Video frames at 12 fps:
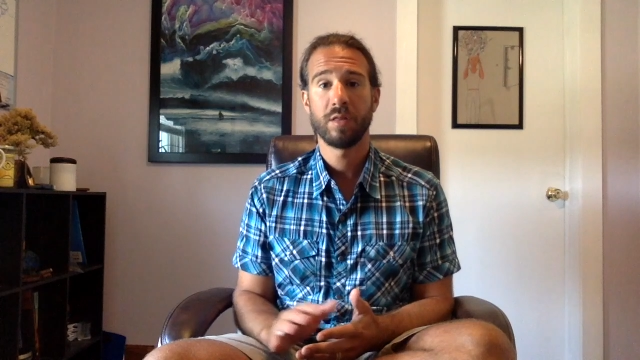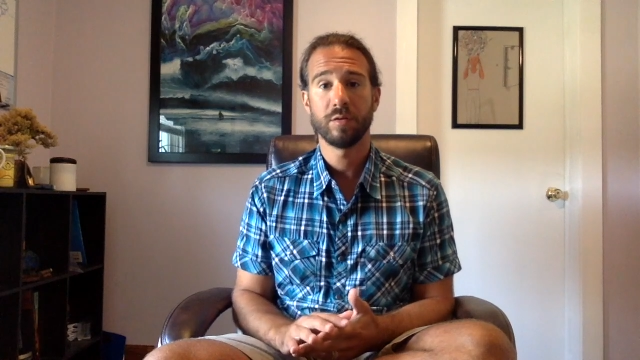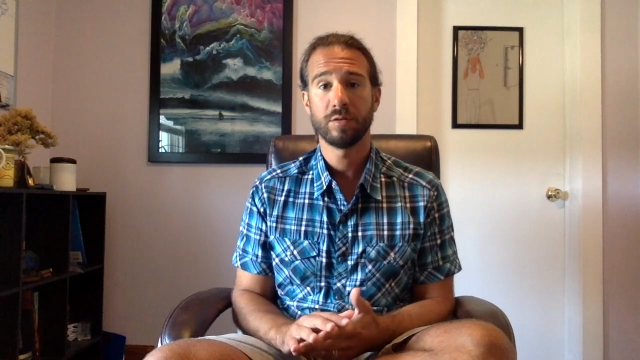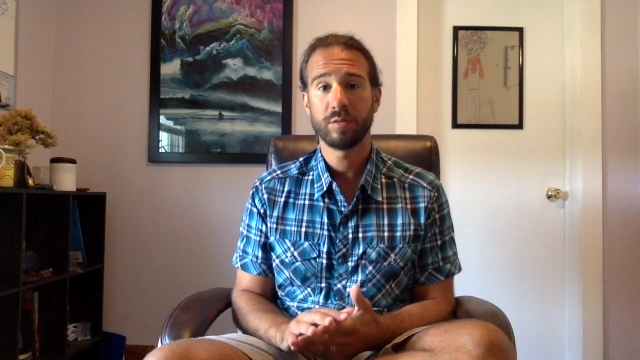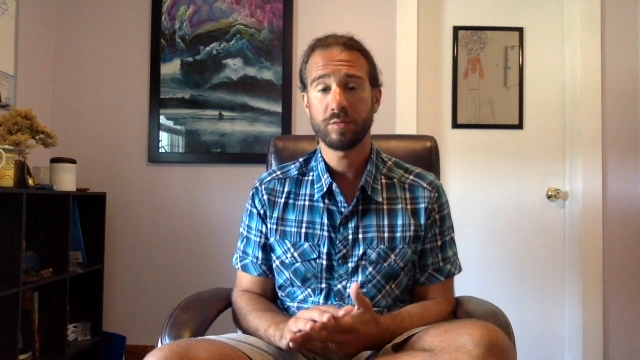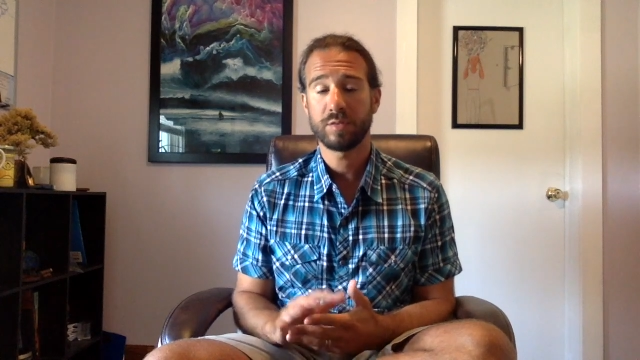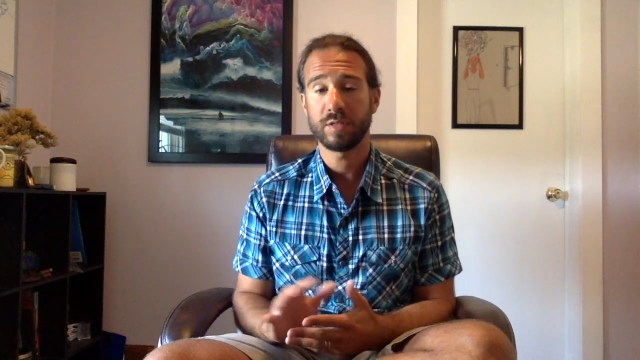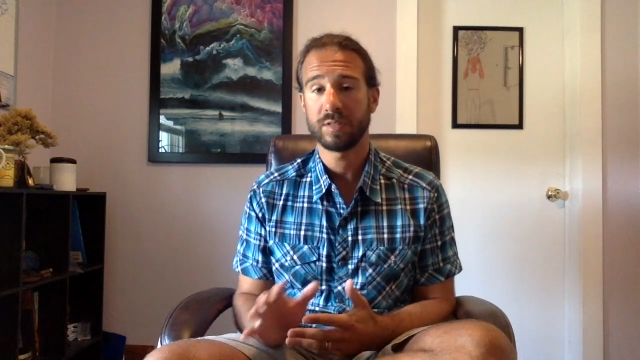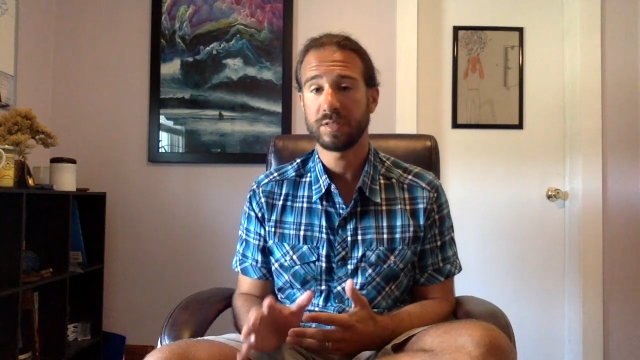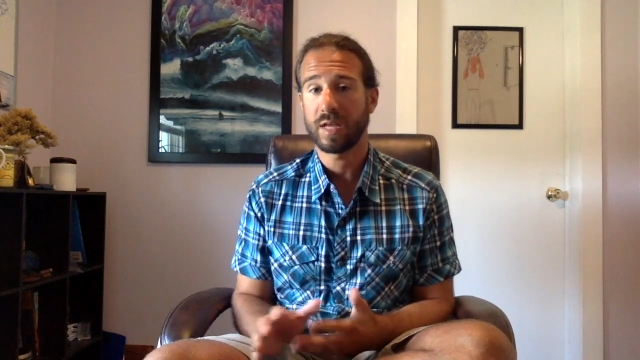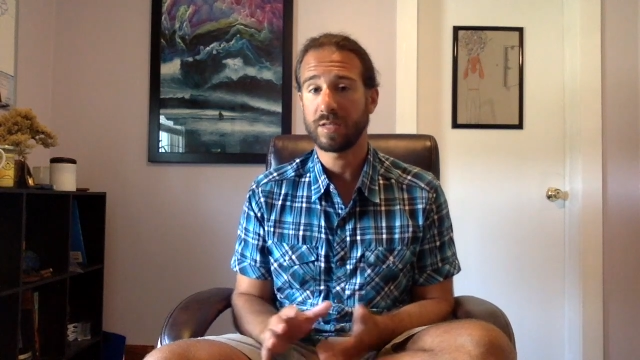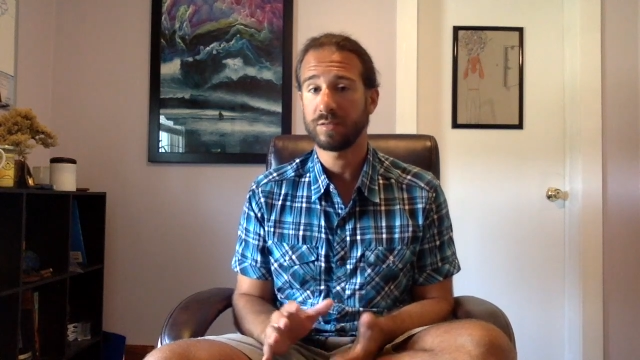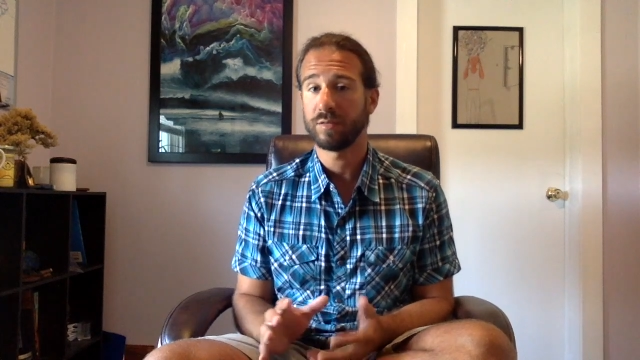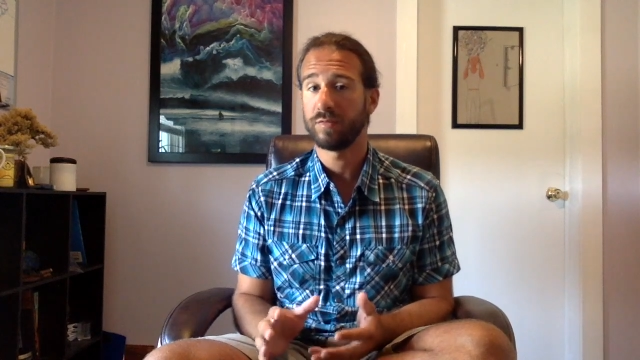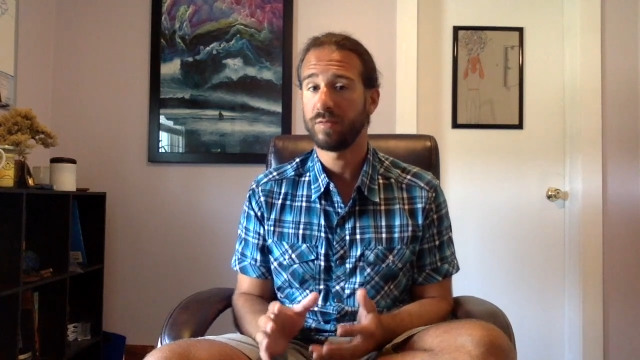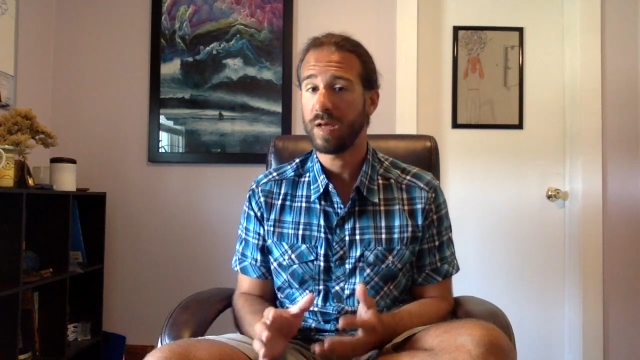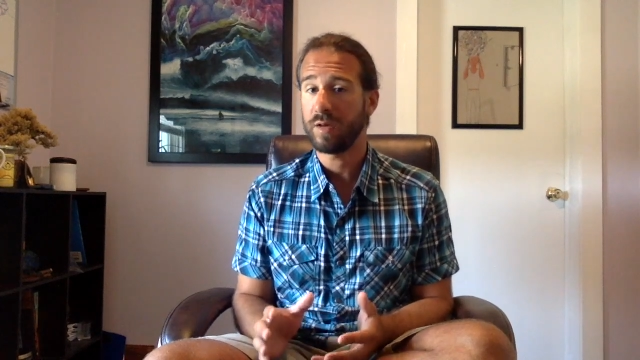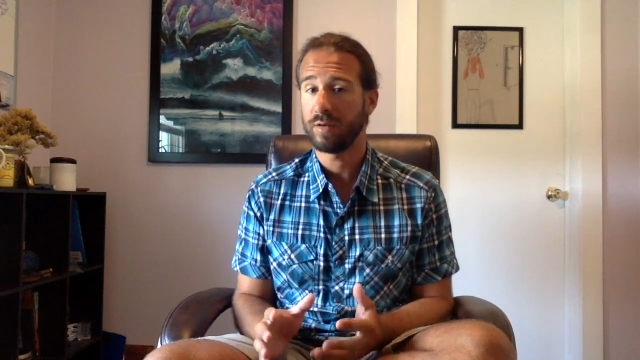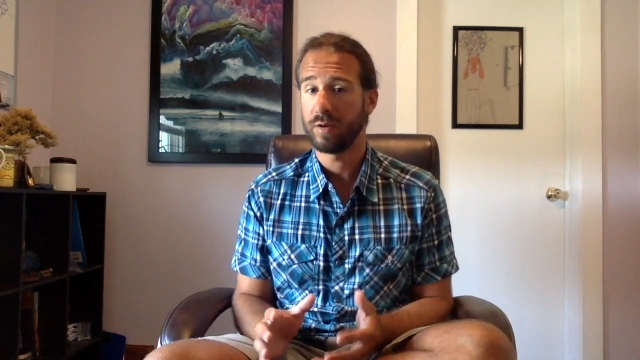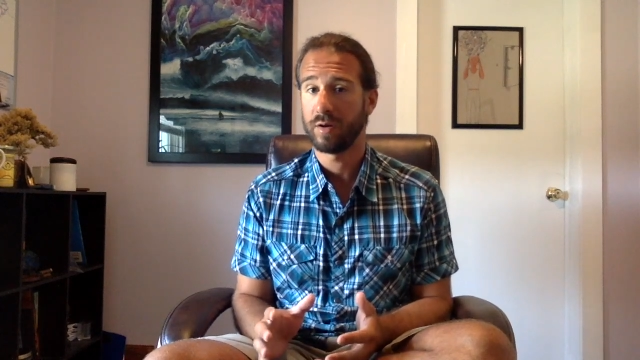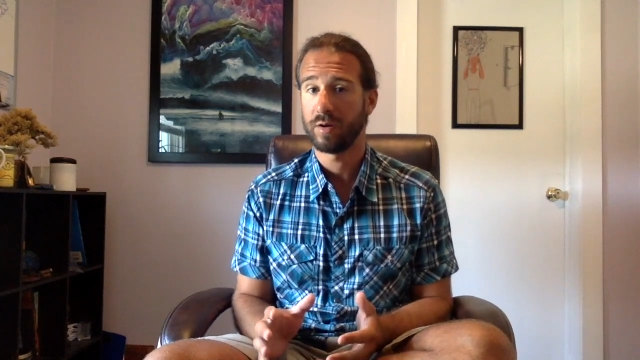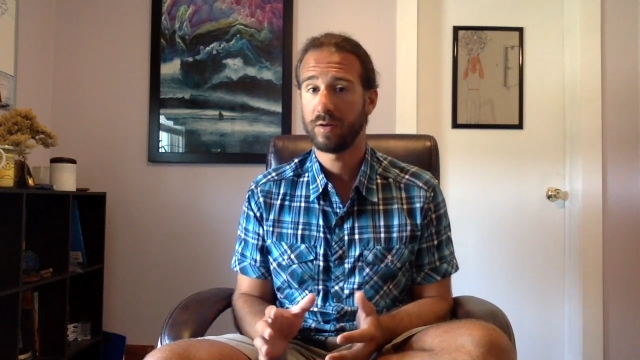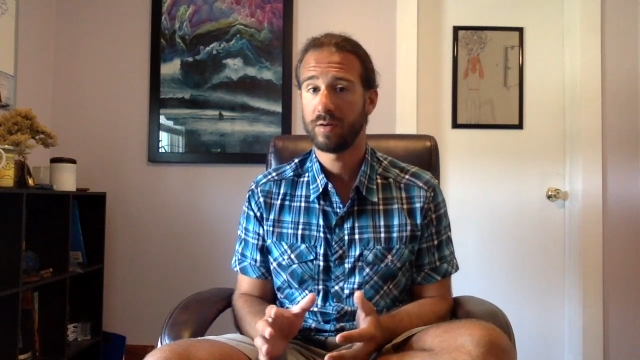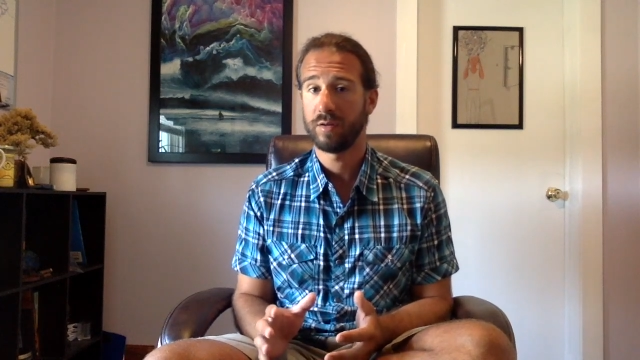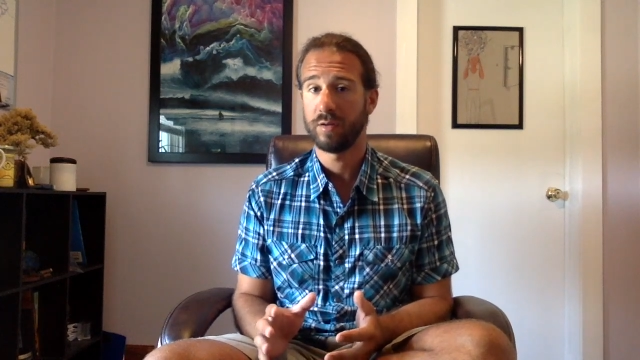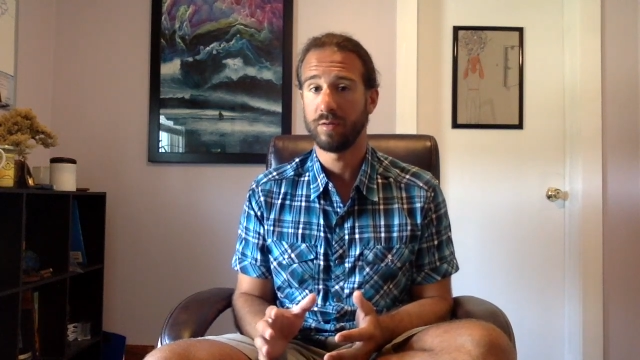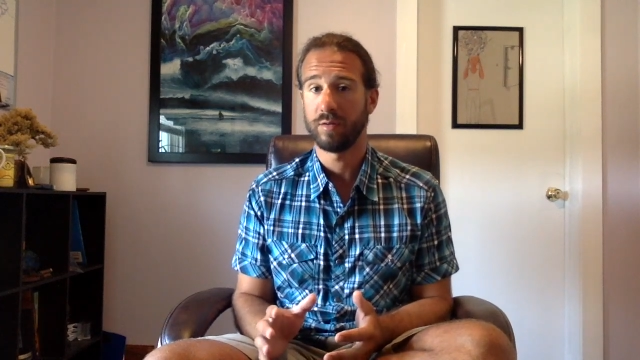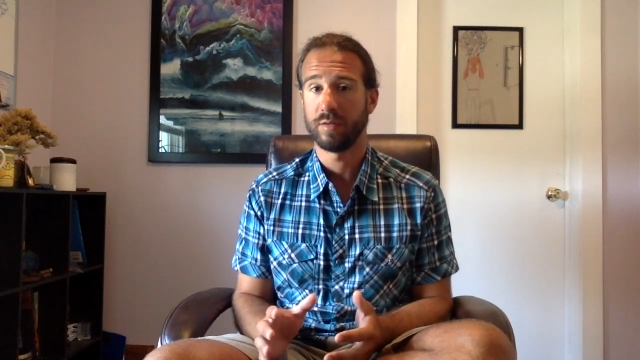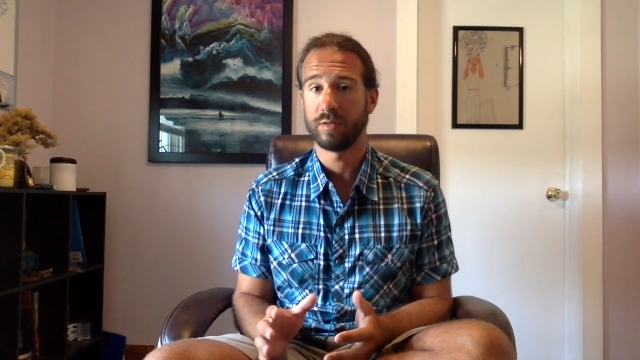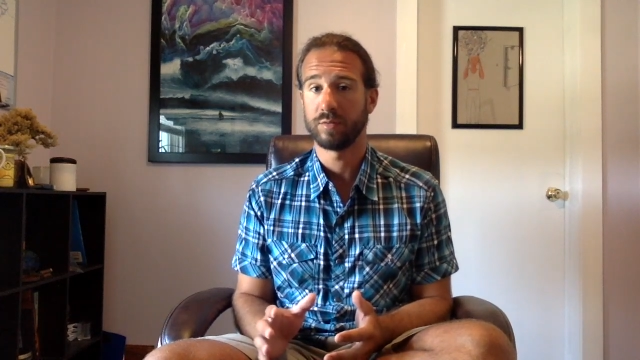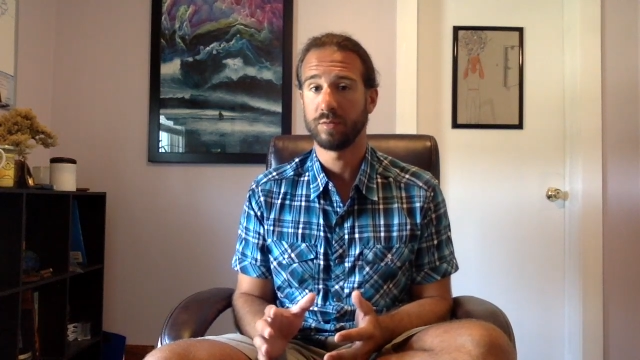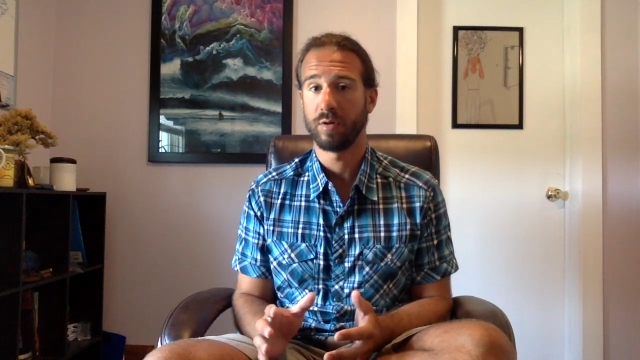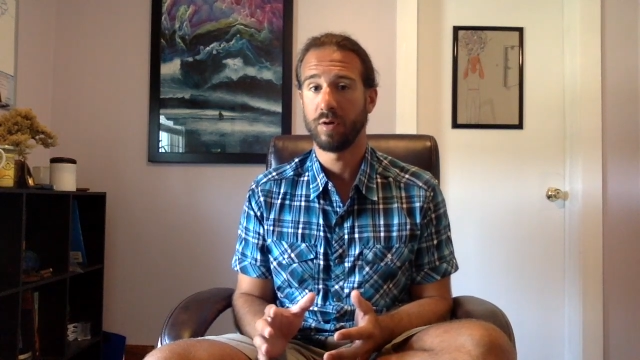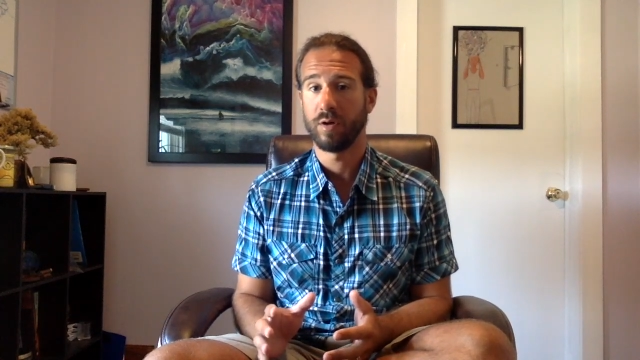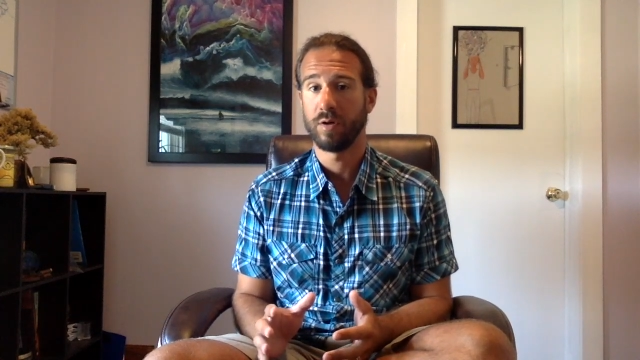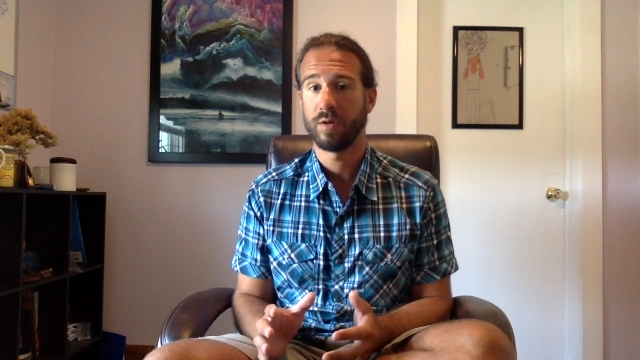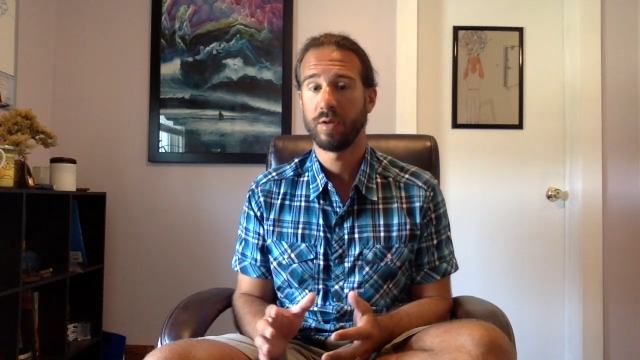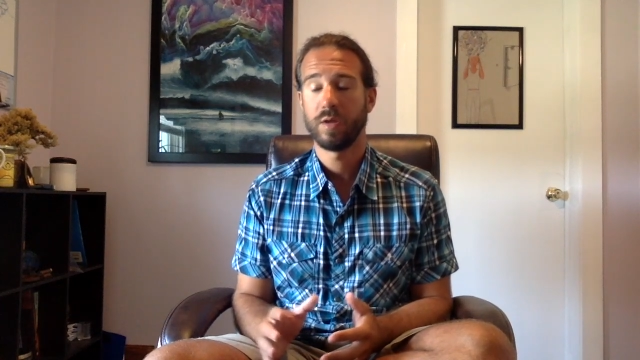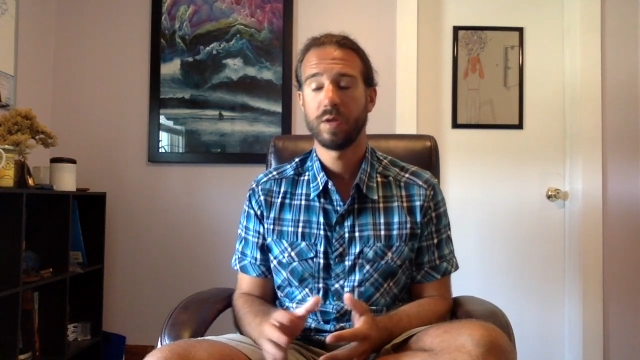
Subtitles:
There is no success or failure, in this regard.